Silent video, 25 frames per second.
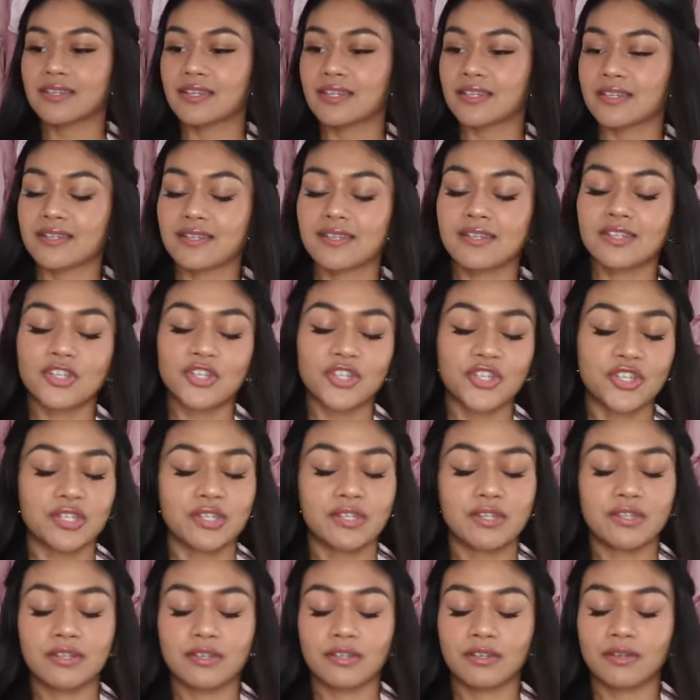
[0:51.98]
This is
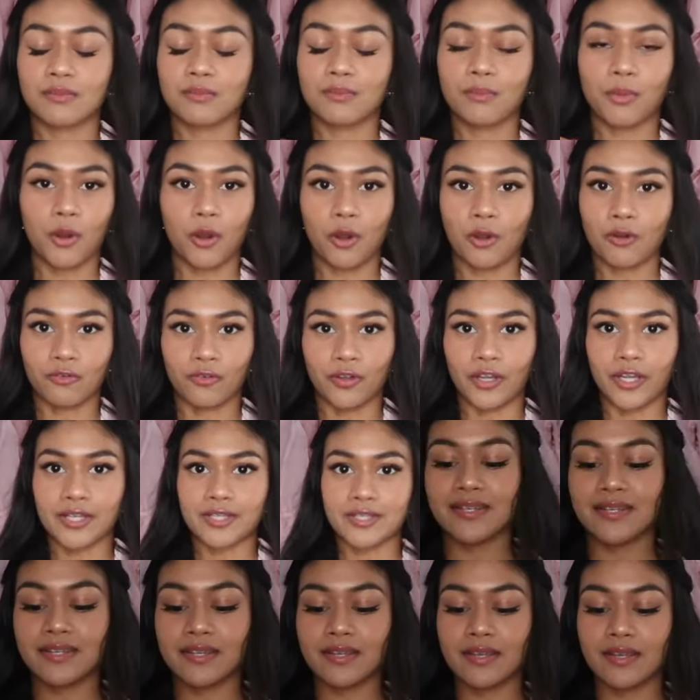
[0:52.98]
just perfect.
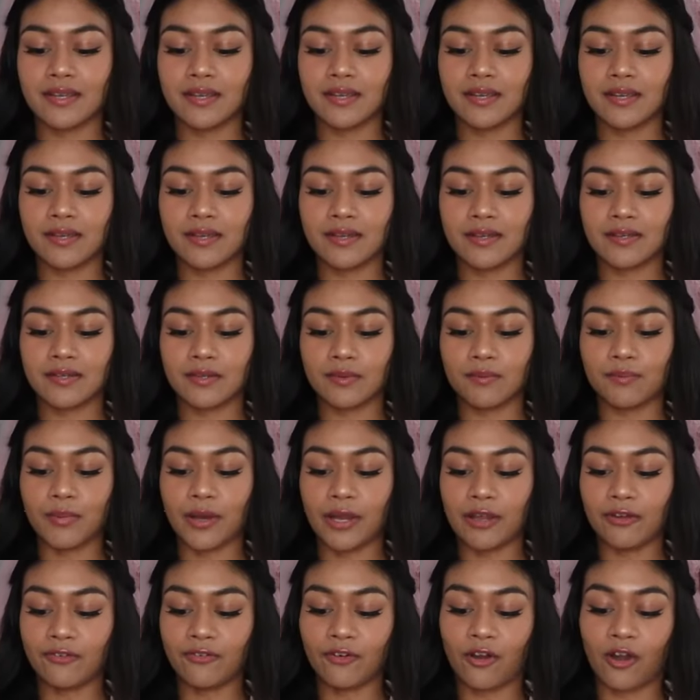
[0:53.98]
This is
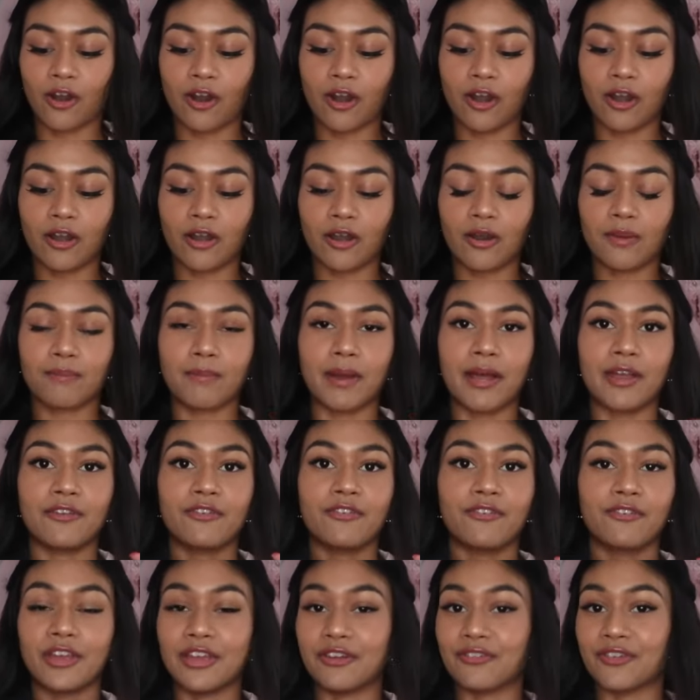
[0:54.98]
by far my
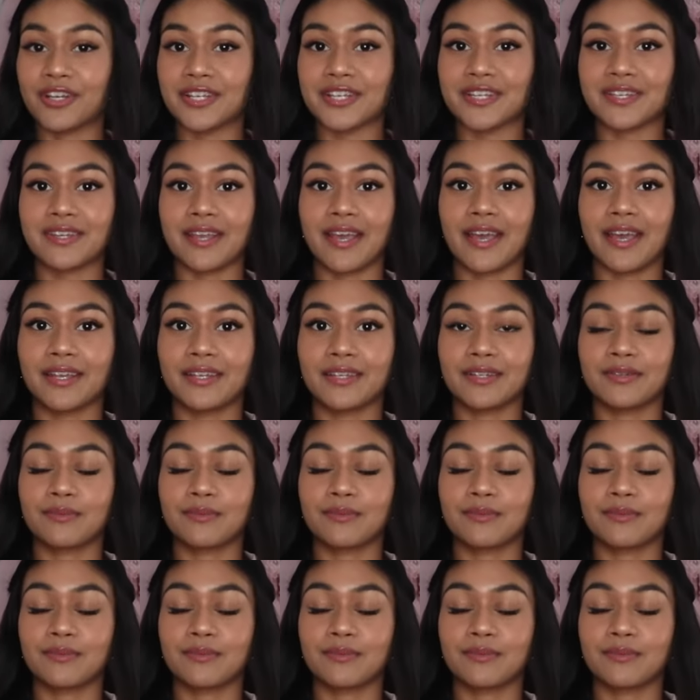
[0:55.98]
favorite set